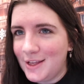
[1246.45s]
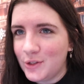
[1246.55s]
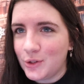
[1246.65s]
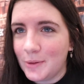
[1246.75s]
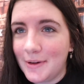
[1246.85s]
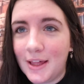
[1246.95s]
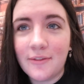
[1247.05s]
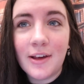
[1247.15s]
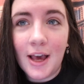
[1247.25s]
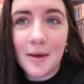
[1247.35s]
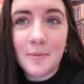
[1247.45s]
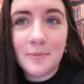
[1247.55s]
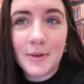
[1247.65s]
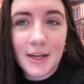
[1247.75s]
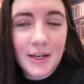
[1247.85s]
Story of my life. I'm
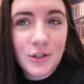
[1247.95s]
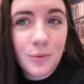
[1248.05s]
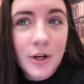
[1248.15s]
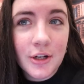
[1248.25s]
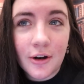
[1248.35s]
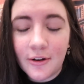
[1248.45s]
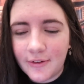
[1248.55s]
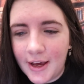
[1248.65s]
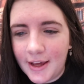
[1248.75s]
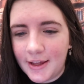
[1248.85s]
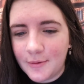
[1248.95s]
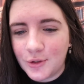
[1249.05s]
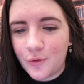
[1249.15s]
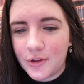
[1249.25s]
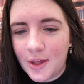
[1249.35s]
beginning to wonder if I was
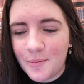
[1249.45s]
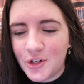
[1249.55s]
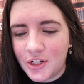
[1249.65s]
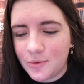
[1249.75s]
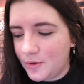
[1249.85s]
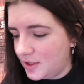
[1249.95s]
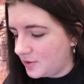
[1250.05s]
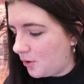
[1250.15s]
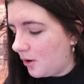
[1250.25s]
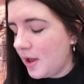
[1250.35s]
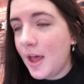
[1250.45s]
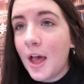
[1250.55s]
overly ambitious with this goal.